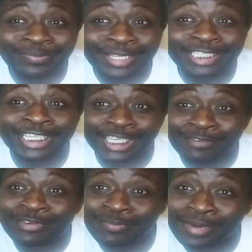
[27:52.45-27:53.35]
to
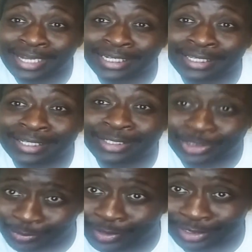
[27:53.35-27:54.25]
give you money
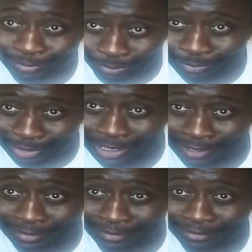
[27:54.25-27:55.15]
towards
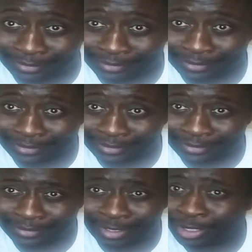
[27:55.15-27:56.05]
jail.
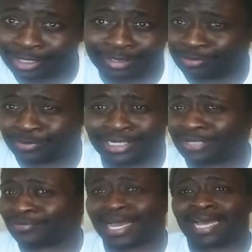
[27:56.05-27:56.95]

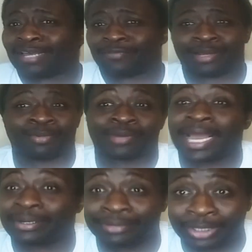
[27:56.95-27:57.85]
Whatever, however it works,
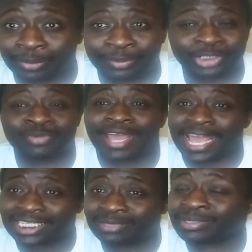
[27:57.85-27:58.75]
I don't know. But you
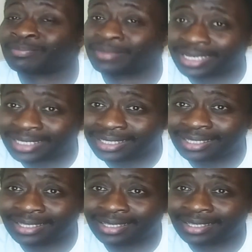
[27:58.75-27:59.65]
asking me money,
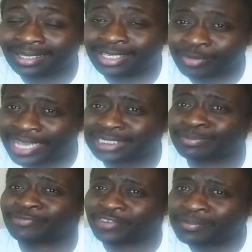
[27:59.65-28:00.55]
you asking
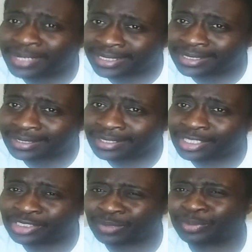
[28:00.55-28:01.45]
me for money
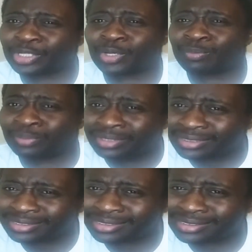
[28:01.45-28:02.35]
to put on your
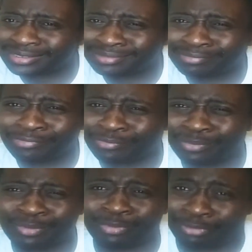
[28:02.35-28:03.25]
books?
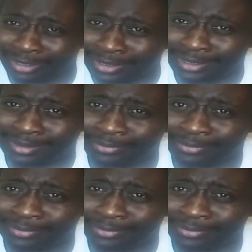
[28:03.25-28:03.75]
Really?